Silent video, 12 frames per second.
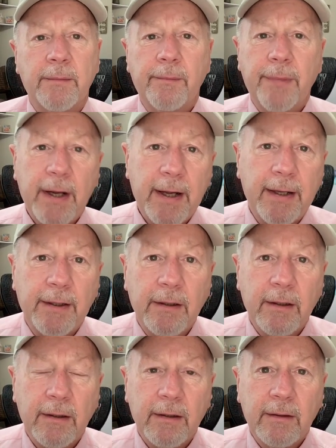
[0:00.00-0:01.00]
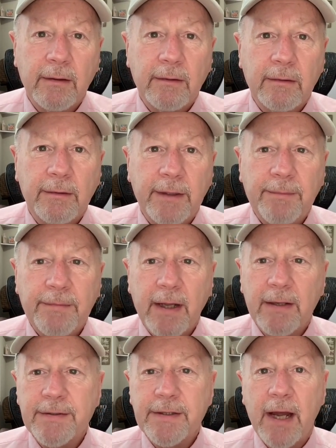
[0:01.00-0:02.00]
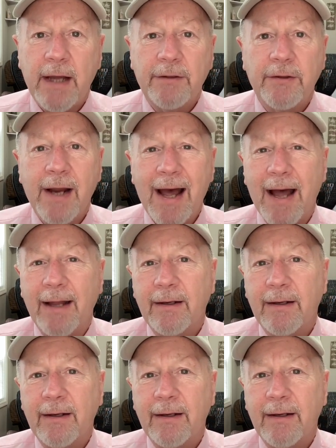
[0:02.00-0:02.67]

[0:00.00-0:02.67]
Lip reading: But deep down inside, you're not.